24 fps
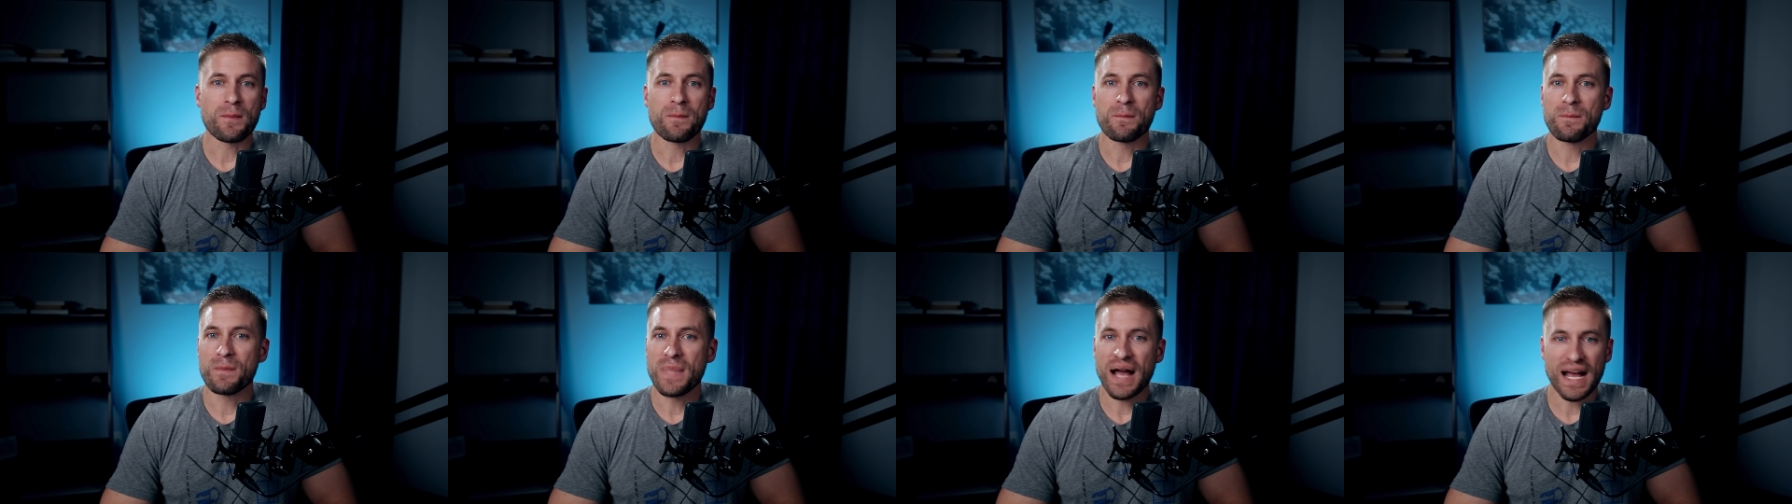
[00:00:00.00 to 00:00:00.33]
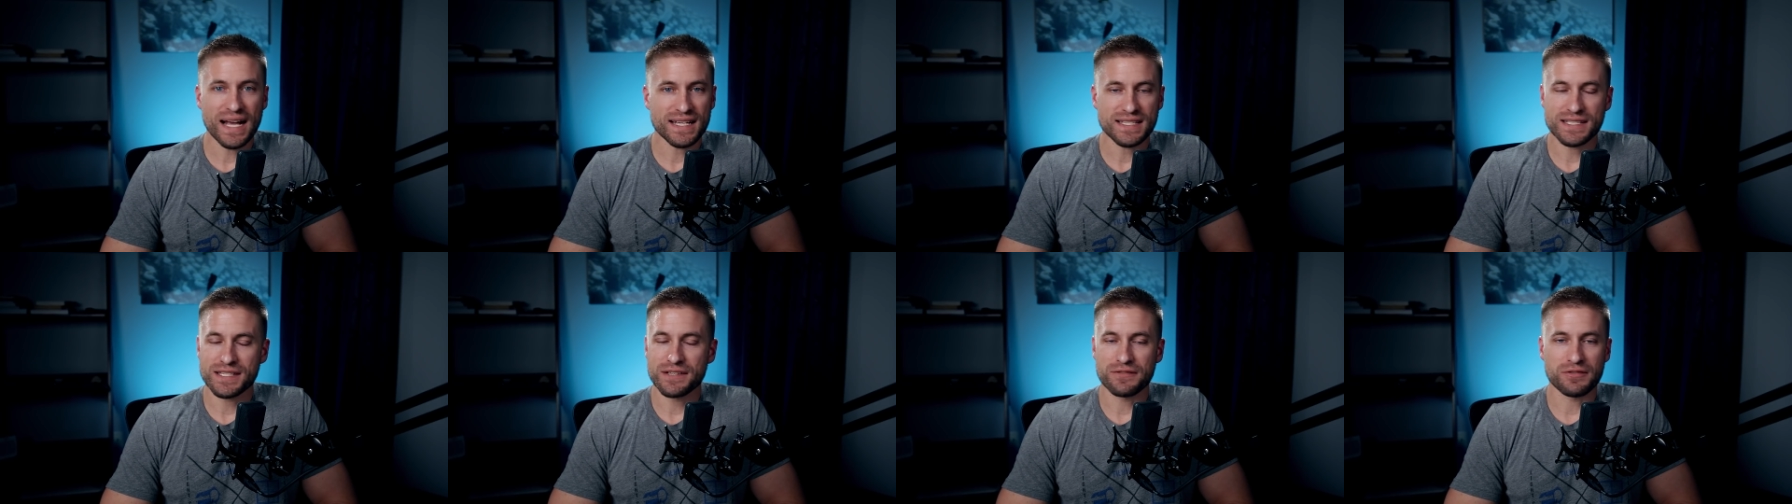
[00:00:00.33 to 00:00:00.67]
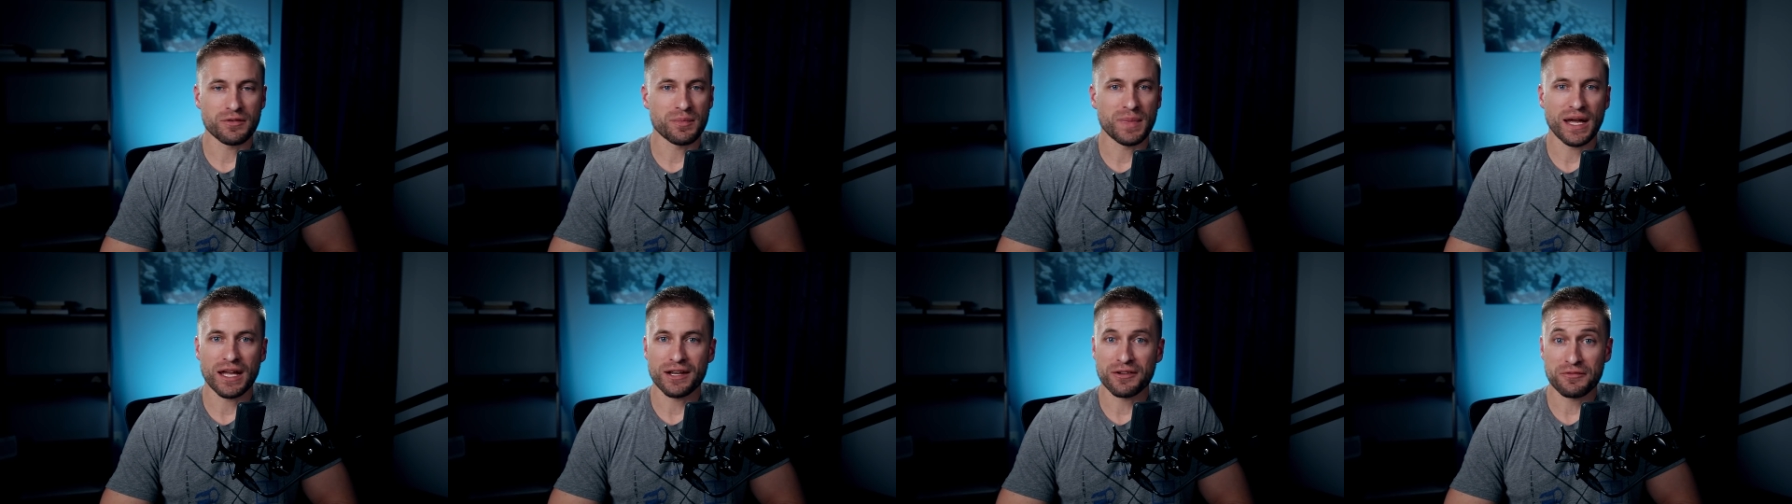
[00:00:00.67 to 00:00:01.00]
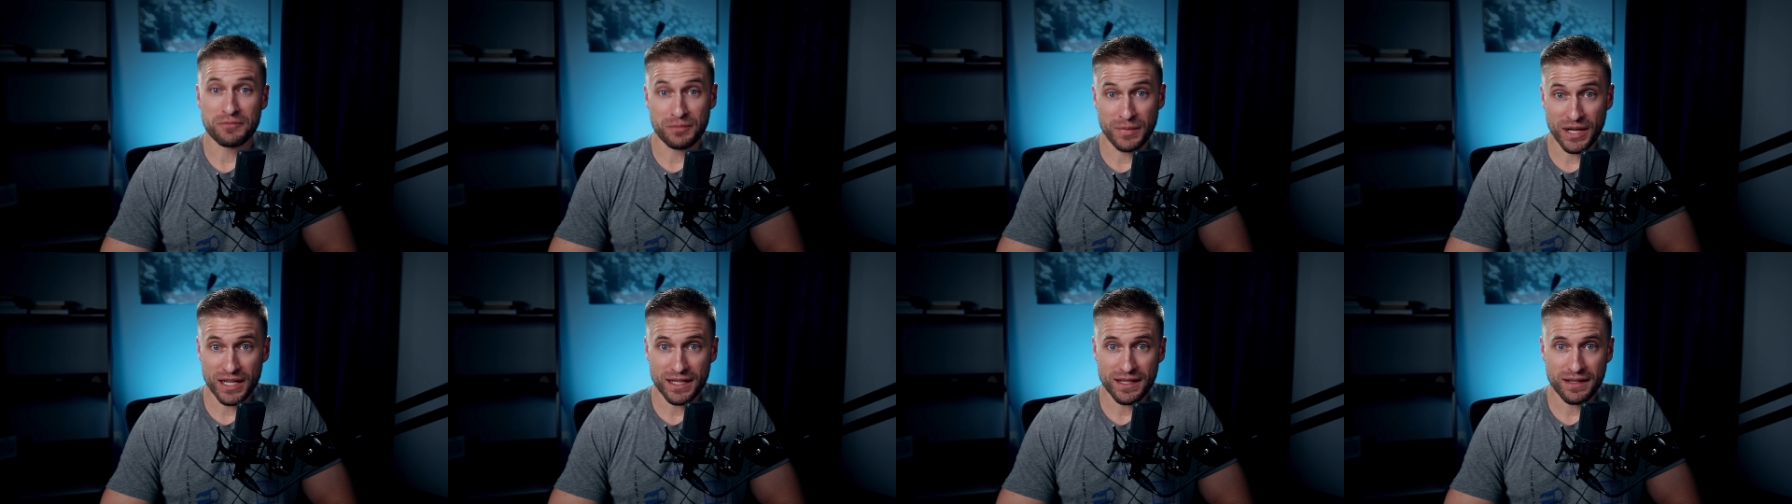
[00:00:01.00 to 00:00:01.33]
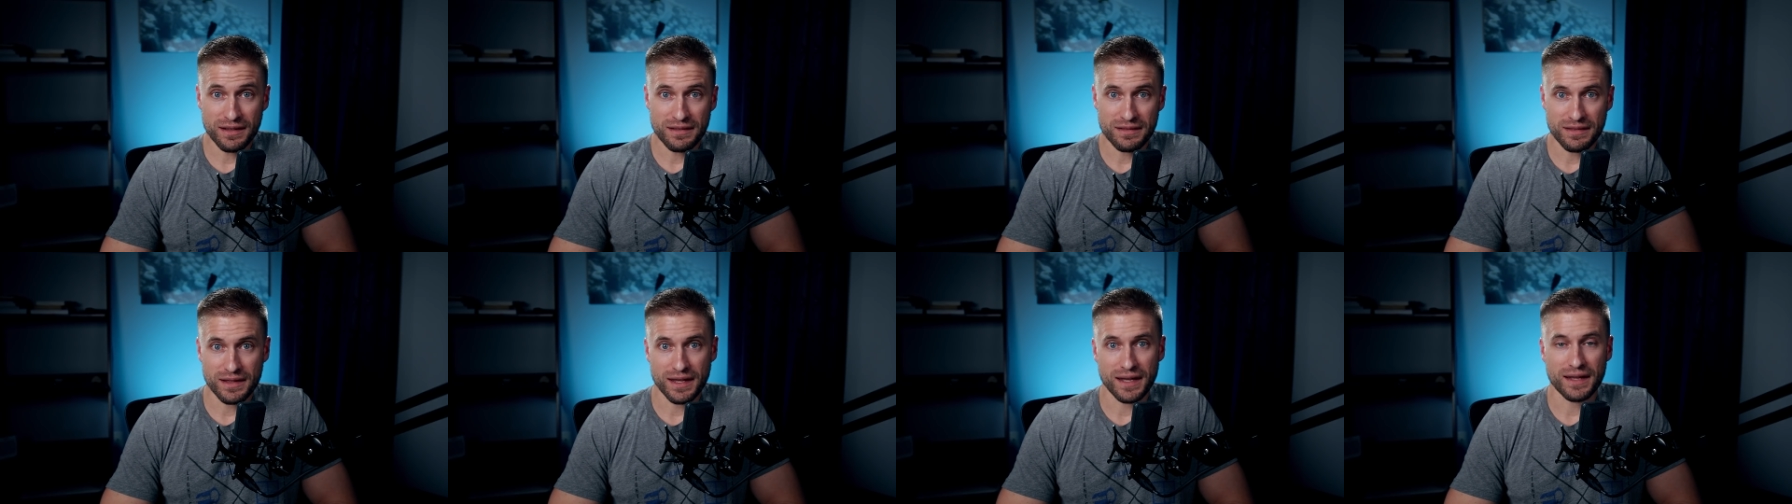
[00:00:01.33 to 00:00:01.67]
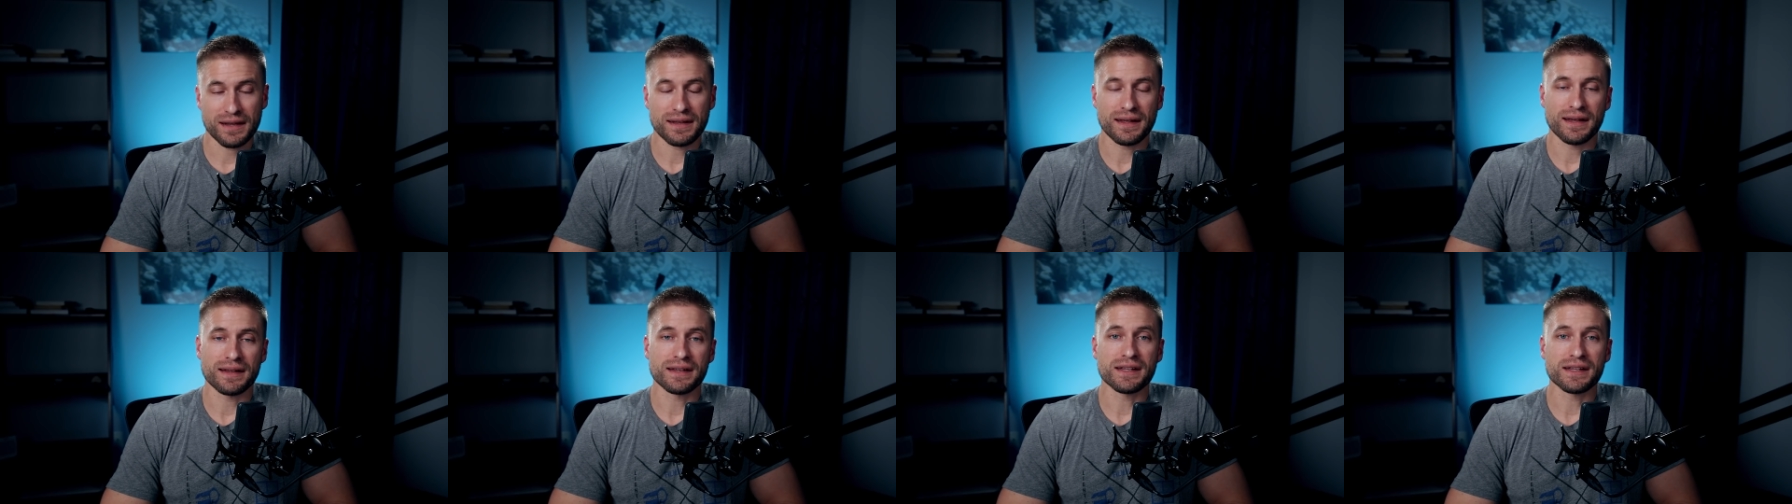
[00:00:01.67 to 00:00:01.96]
massive amount of money that